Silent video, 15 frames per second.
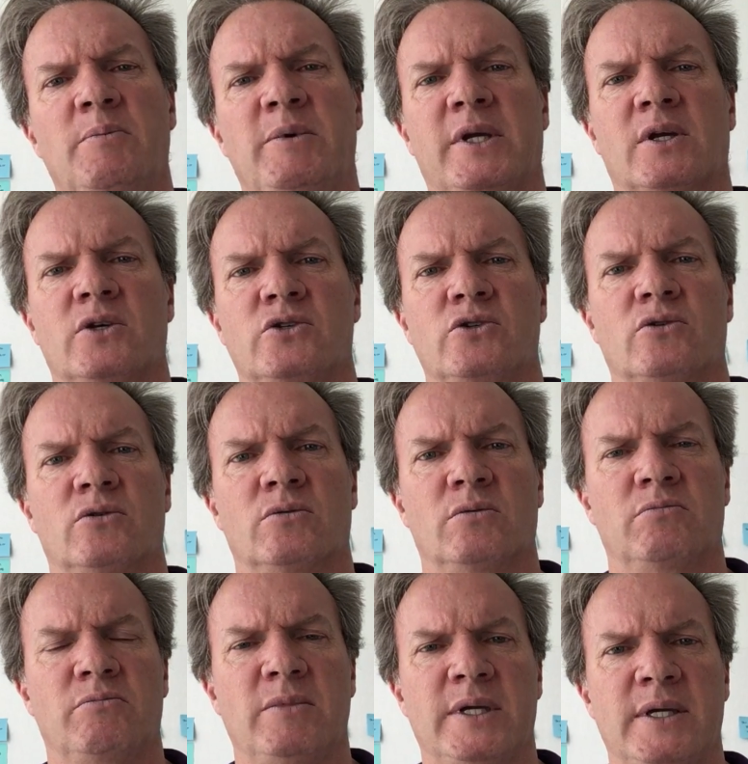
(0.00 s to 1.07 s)
because
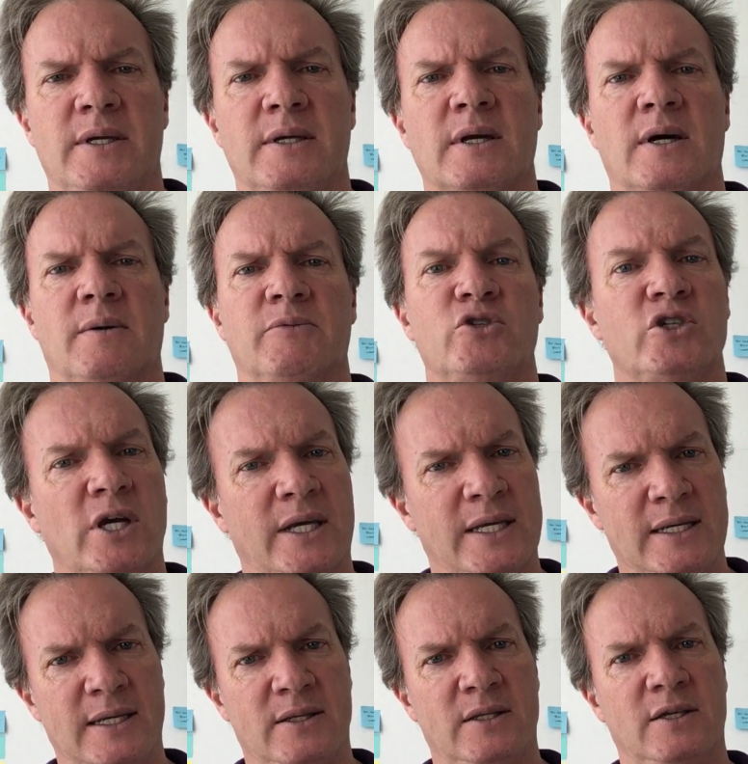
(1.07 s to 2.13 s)
you'll be
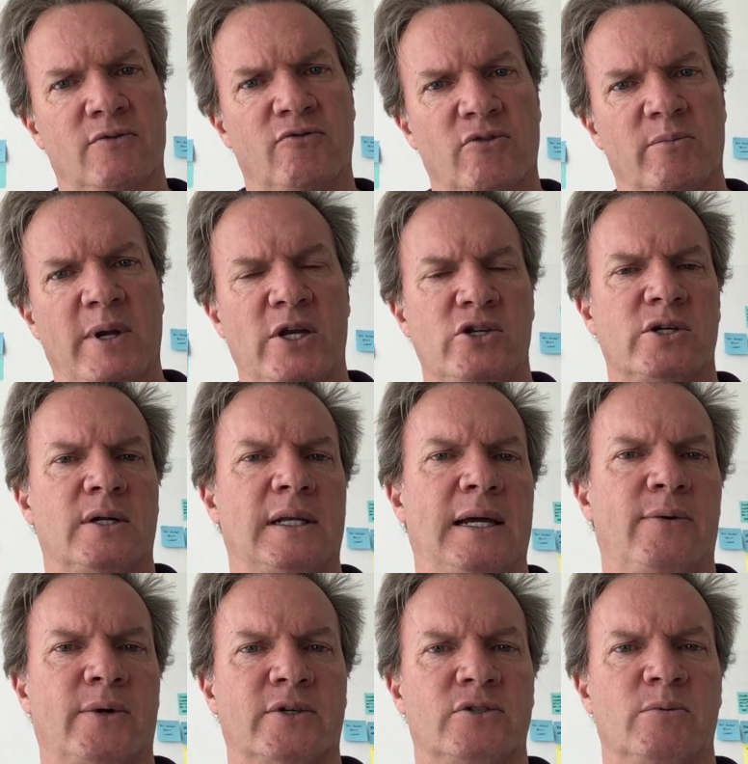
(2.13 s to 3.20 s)
checking in the information,
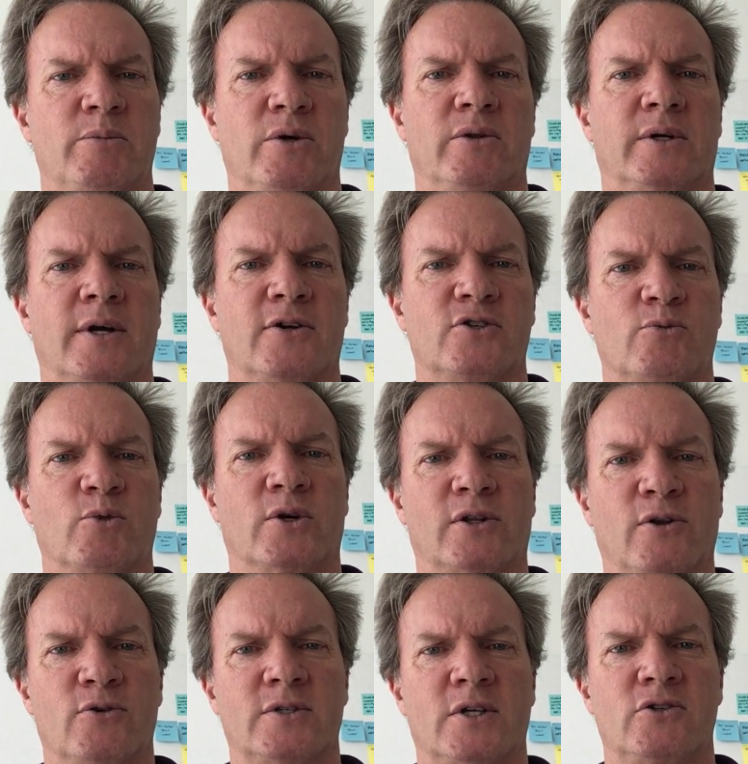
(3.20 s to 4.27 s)
allowing us to build a customer and
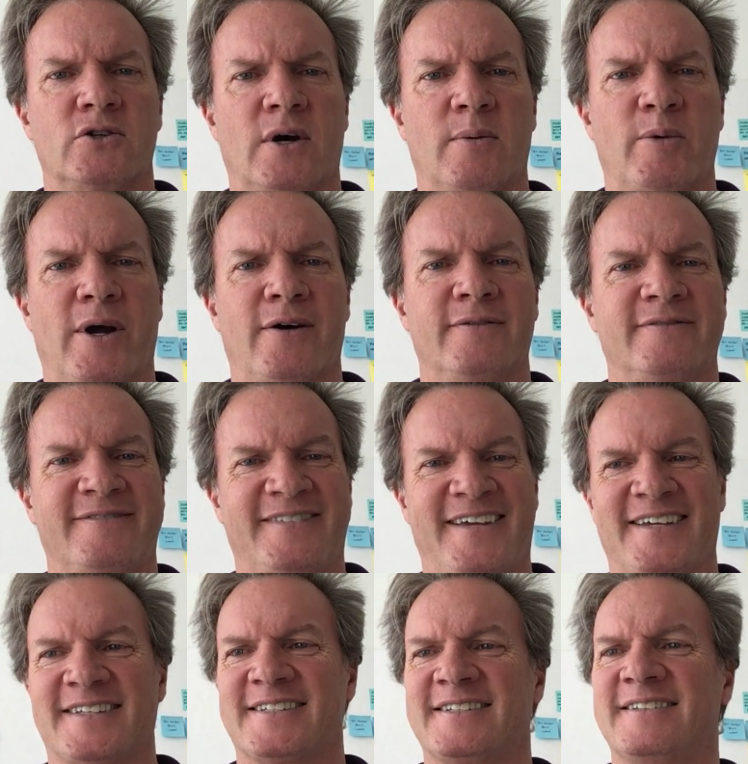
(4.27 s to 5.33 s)
close that job out.
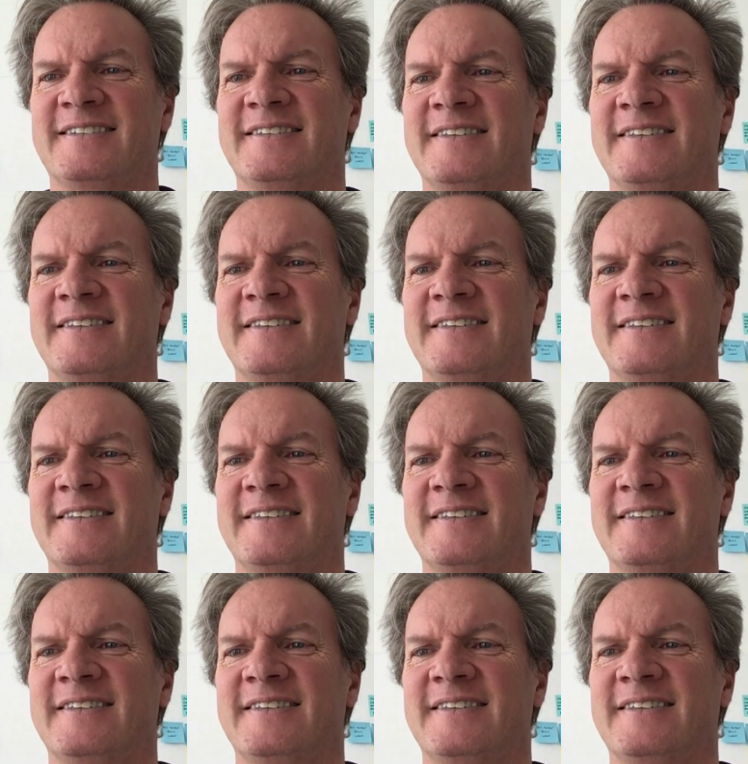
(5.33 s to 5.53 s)
Thanks.